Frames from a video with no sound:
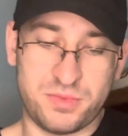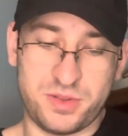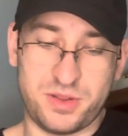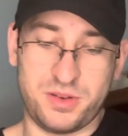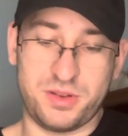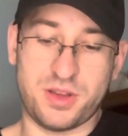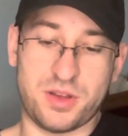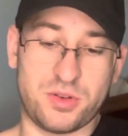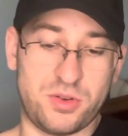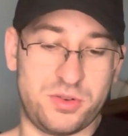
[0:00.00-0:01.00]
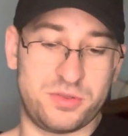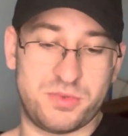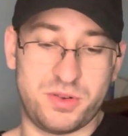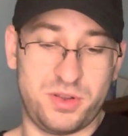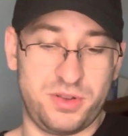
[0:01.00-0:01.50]
Then you got to go on the
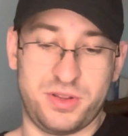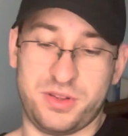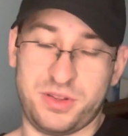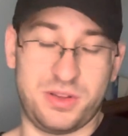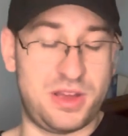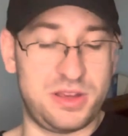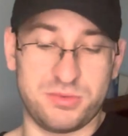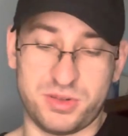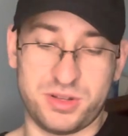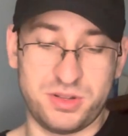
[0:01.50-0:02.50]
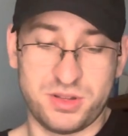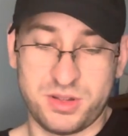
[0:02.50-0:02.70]
road to Iowa.